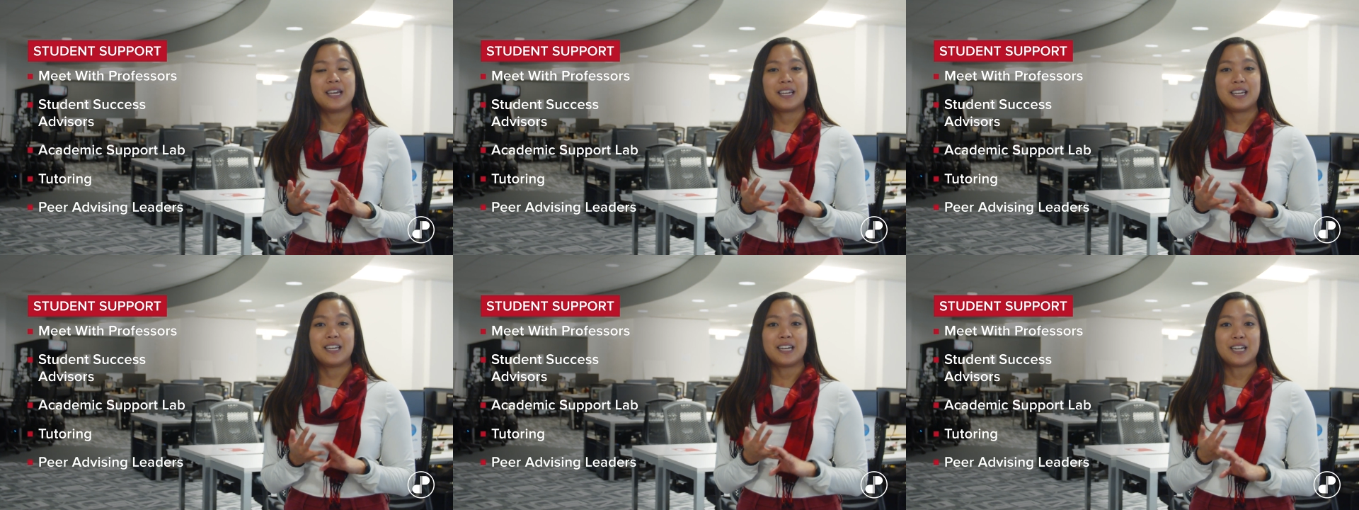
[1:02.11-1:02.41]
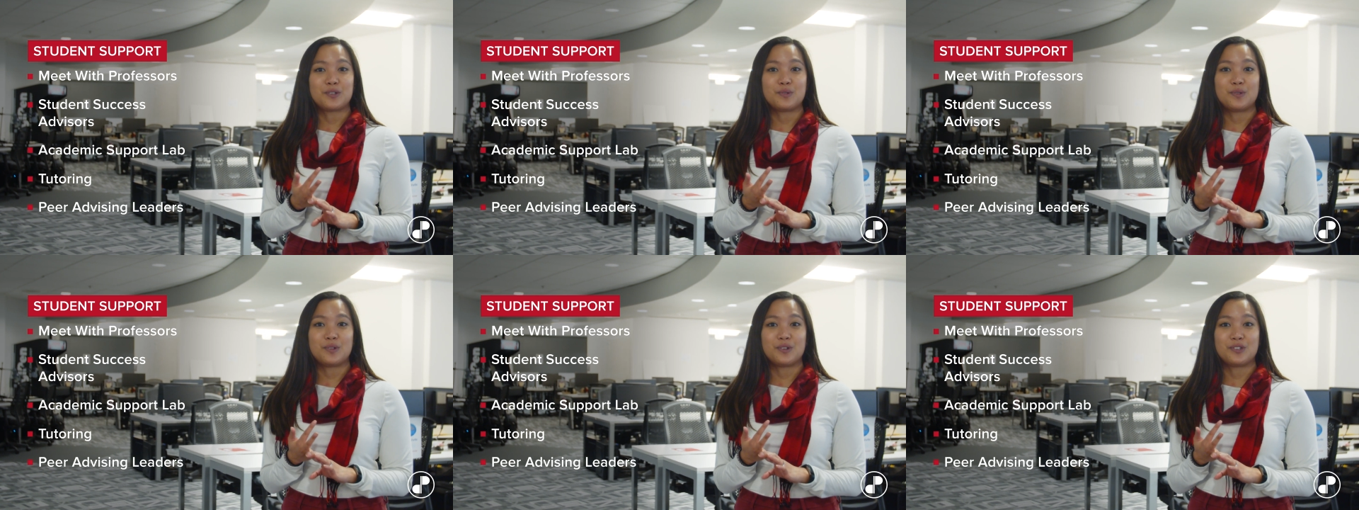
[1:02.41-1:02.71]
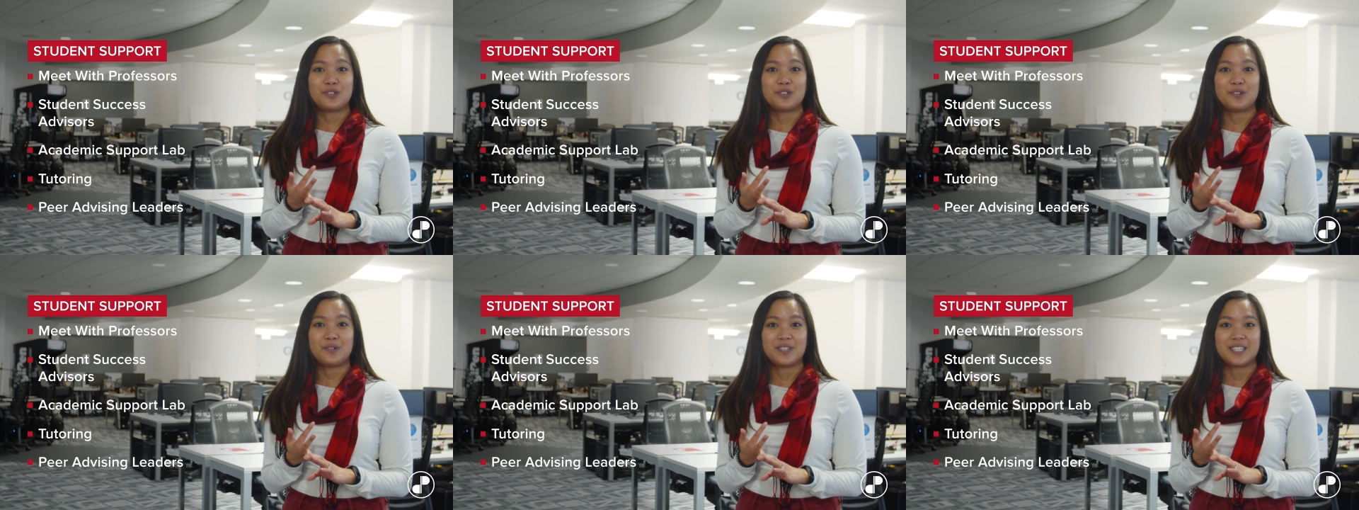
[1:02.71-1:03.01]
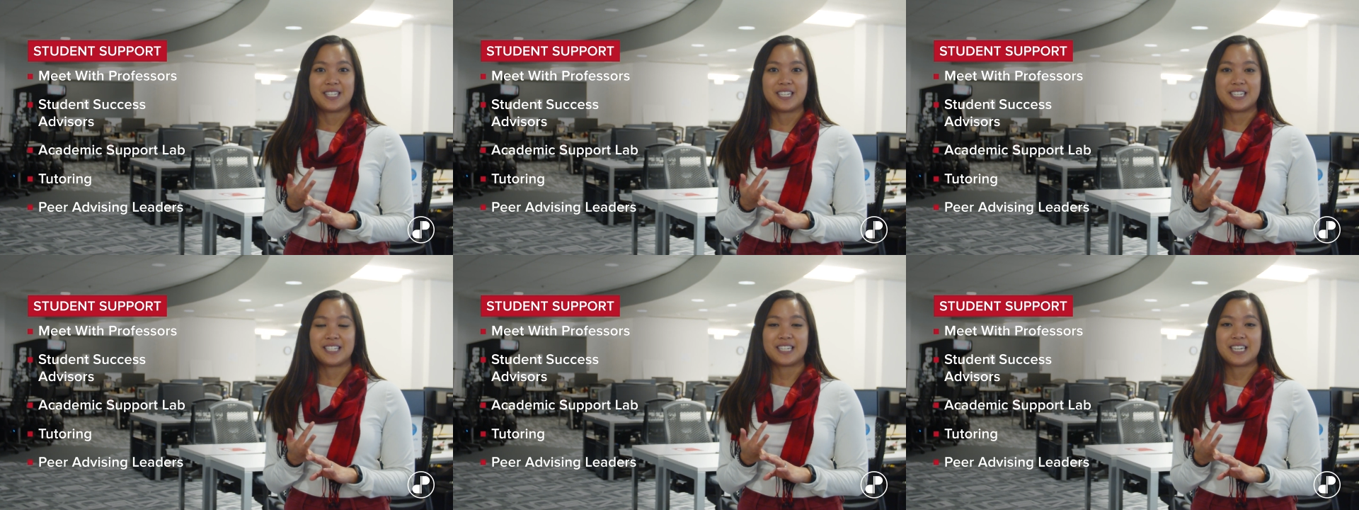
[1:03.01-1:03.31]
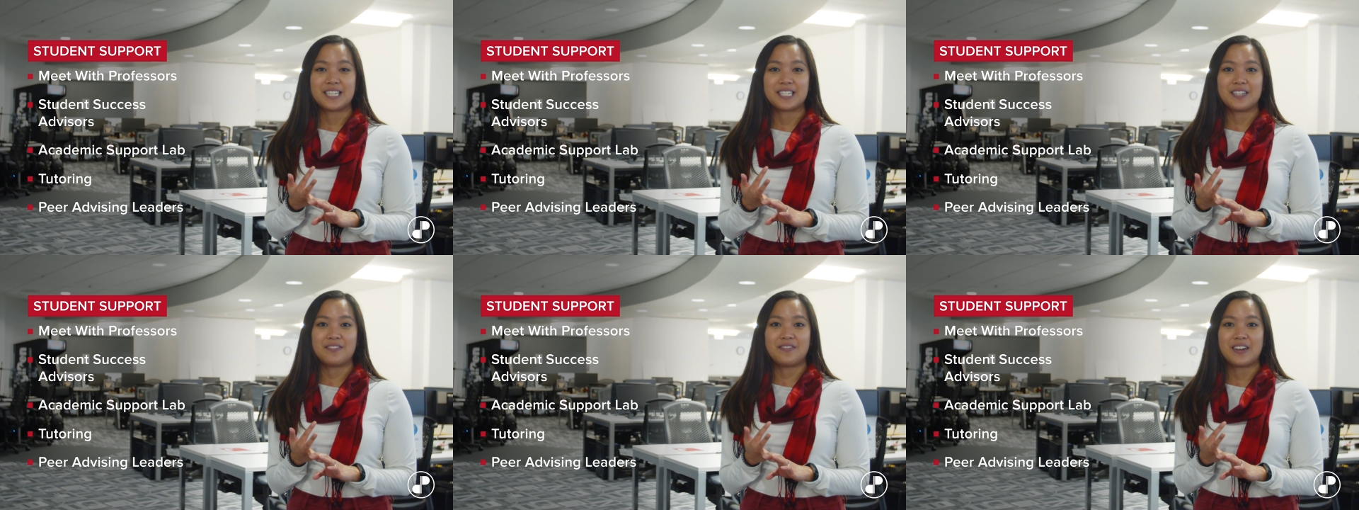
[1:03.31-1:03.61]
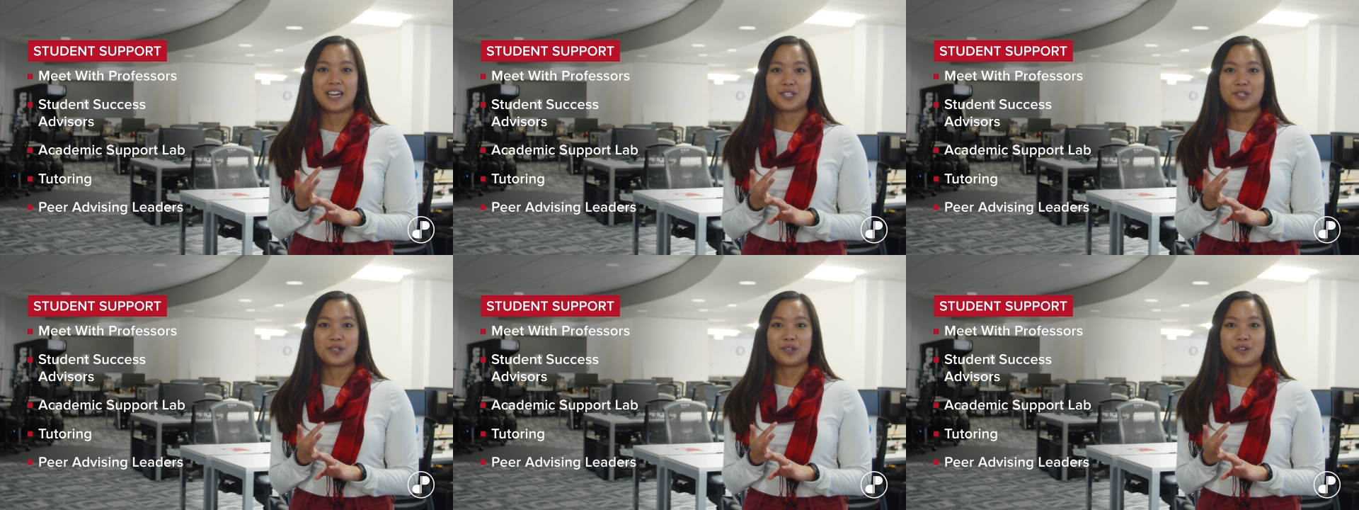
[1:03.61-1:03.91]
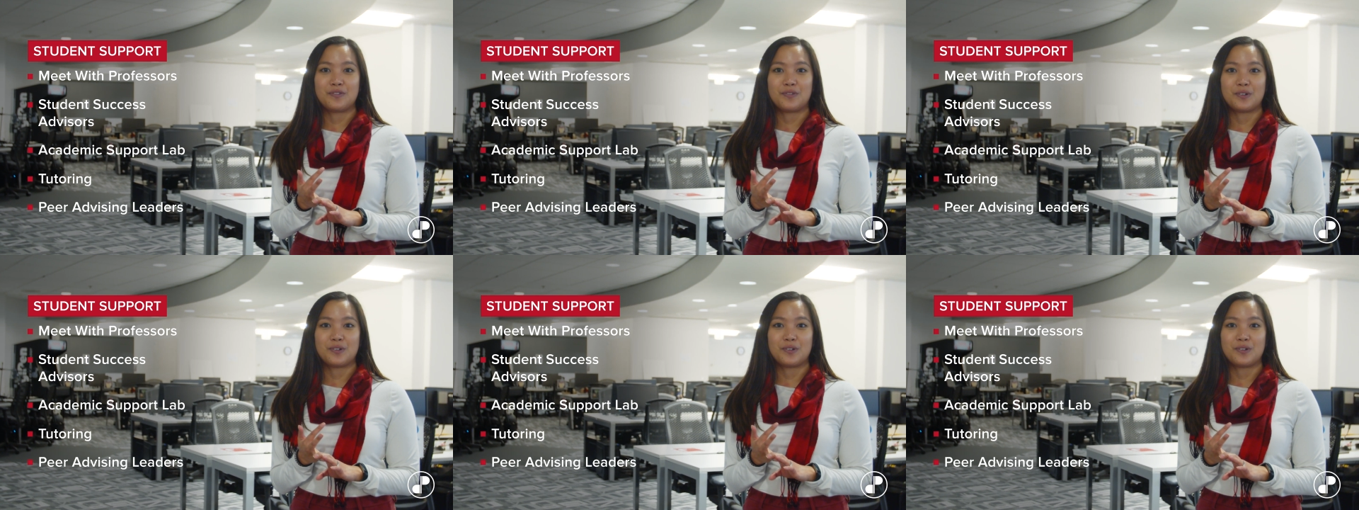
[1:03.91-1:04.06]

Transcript: connect with your student success advisor